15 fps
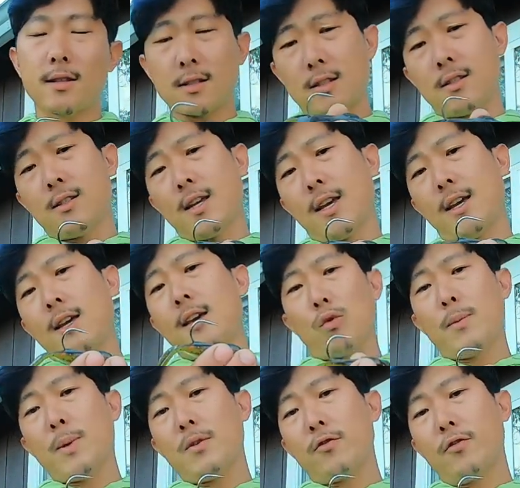This is a
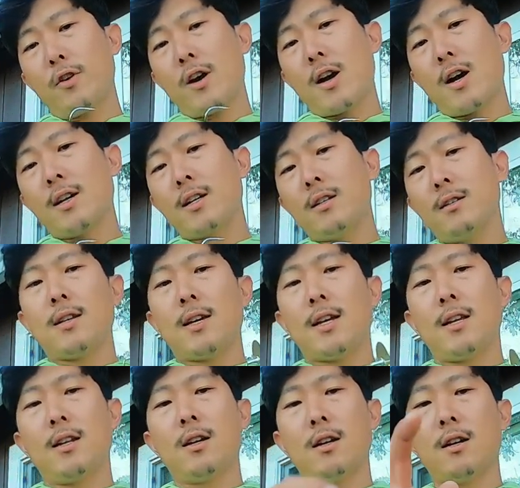ribbit frog,
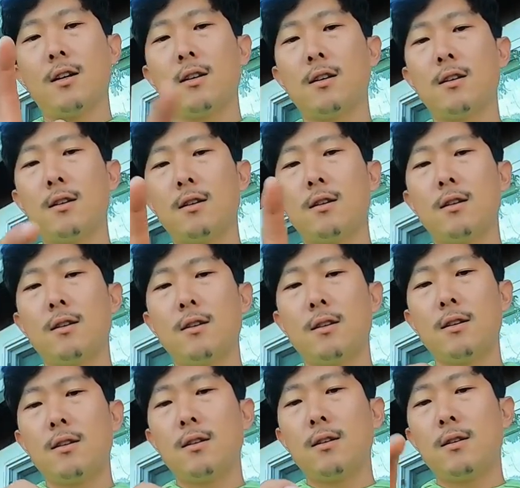and
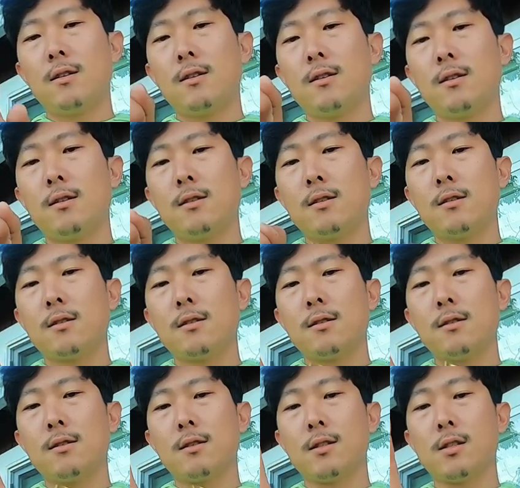
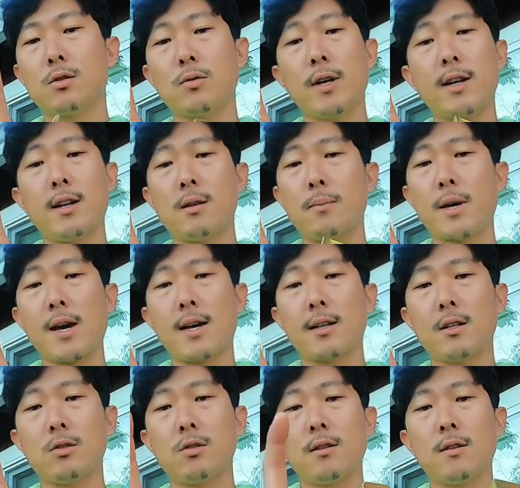this is right out of the
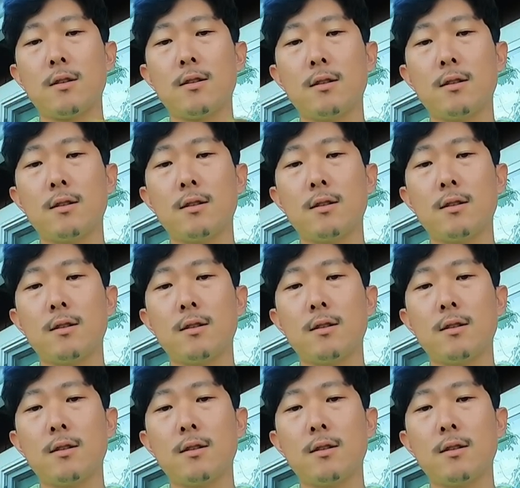package.